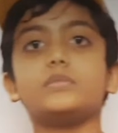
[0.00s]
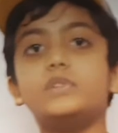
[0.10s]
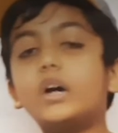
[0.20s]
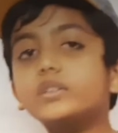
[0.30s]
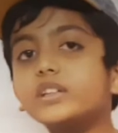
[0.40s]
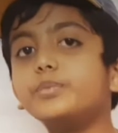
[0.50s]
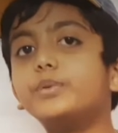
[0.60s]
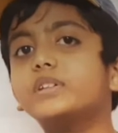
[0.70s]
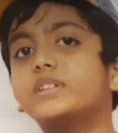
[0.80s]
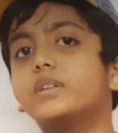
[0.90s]
Now this
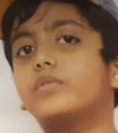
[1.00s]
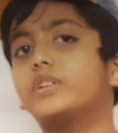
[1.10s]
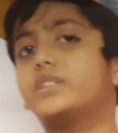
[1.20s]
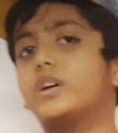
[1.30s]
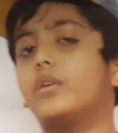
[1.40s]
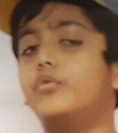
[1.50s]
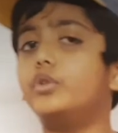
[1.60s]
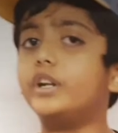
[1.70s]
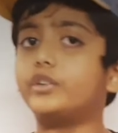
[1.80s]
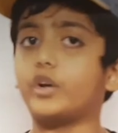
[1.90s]
person was a
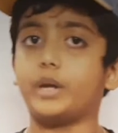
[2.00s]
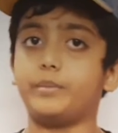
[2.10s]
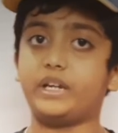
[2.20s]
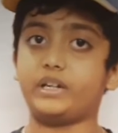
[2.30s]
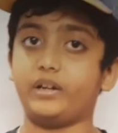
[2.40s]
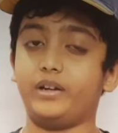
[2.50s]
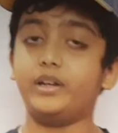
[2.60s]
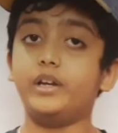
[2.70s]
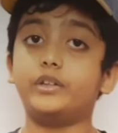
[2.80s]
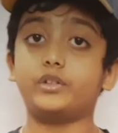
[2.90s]
wooden toy maker.
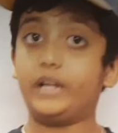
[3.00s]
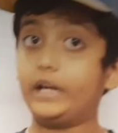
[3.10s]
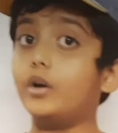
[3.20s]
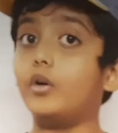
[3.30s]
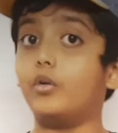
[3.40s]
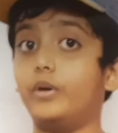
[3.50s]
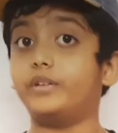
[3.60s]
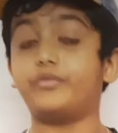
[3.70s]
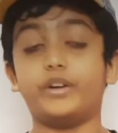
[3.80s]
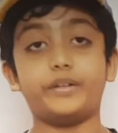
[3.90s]
So Lego
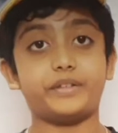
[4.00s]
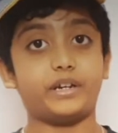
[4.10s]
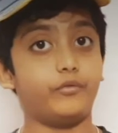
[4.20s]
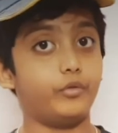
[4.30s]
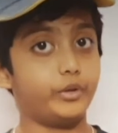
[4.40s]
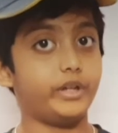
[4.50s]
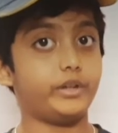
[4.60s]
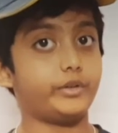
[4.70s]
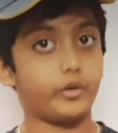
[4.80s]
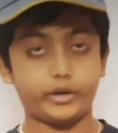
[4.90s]
was first a
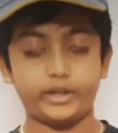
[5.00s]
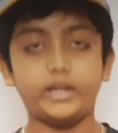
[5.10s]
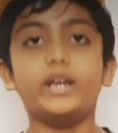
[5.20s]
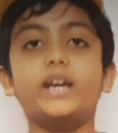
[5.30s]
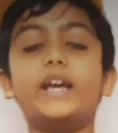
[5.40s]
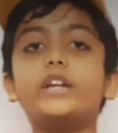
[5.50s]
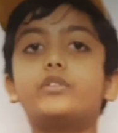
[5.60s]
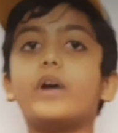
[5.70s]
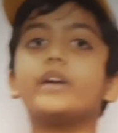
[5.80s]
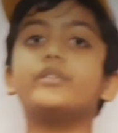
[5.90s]
wooden toy. He
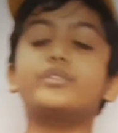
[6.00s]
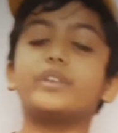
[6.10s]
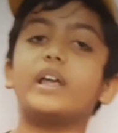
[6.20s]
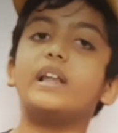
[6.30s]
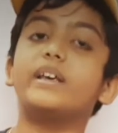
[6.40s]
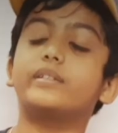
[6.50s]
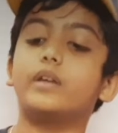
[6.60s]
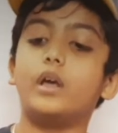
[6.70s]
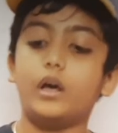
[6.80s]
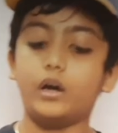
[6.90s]
tried to sell his
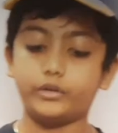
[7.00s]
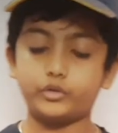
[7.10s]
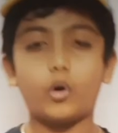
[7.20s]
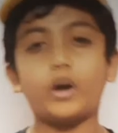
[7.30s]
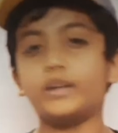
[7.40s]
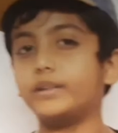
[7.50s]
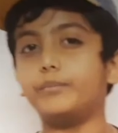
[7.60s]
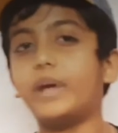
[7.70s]
toys in